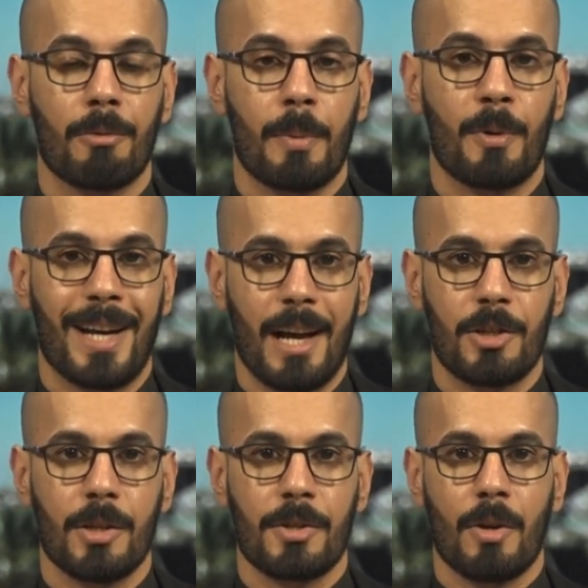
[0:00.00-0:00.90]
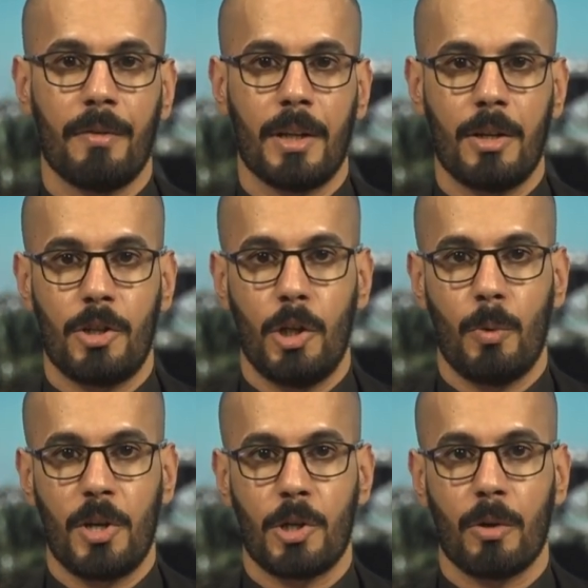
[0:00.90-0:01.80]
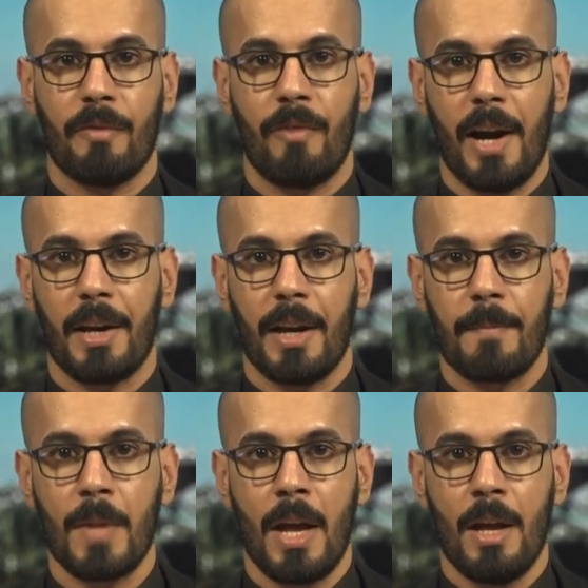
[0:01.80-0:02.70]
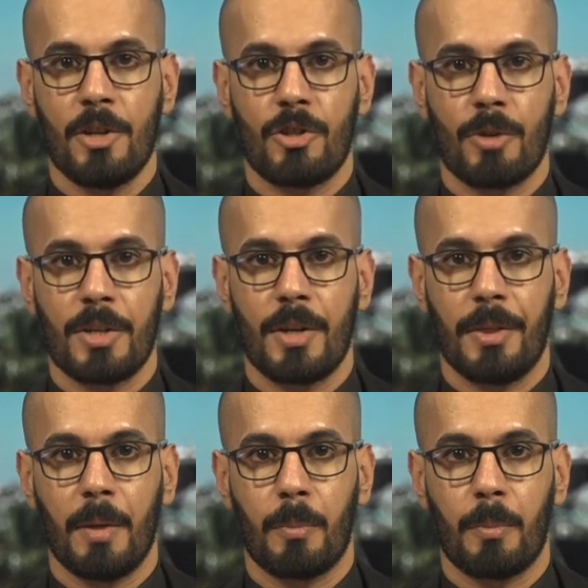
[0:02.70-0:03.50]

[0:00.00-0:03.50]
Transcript: repercussions of the continuation of fighting, stressing the